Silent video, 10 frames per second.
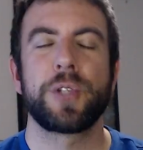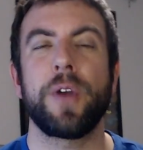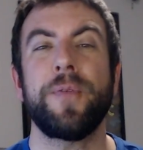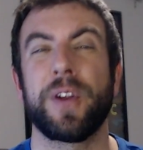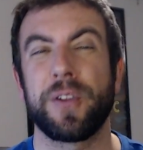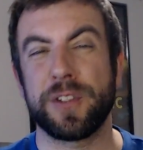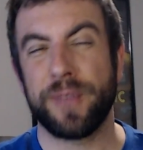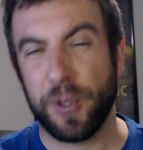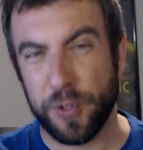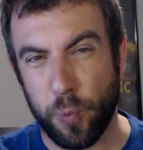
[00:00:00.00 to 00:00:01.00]
So I figured this
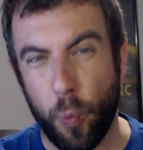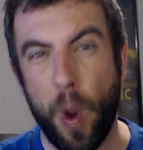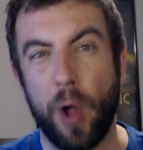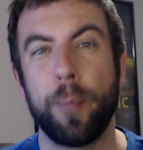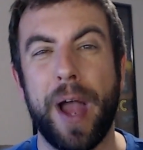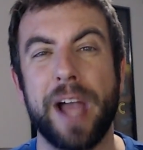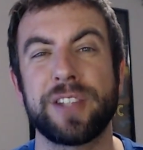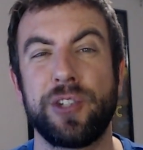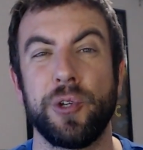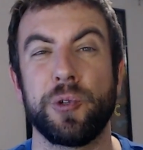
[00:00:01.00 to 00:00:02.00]
video is well
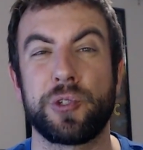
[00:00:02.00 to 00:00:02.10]
past due,